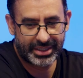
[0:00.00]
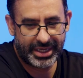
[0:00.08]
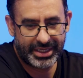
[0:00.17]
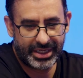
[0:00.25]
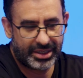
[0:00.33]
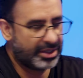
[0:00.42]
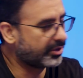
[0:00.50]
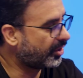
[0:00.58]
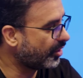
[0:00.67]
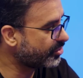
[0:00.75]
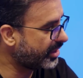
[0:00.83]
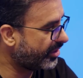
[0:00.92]
any
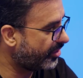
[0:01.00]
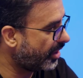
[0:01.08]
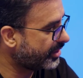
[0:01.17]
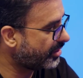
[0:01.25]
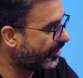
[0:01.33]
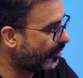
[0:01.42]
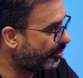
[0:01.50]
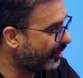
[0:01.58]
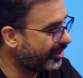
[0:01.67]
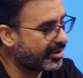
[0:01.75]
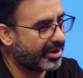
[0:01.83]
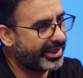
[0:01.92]
closing thoughts on the
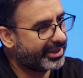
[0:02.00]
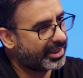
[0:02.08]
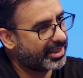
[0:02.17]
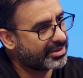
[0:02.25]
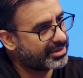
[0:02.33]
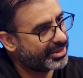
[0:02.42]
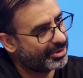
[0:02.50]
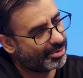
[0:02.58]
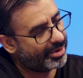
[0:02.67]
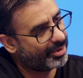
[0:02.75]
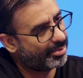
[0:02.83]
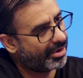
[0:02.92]
book or anything else that you'd
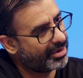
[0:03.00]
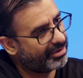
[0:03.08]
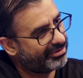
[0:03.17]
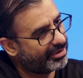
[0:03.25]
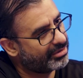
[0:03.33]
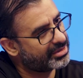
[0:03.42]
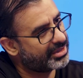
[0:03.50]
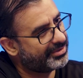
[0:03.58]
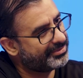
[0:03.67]
want to impart on folks?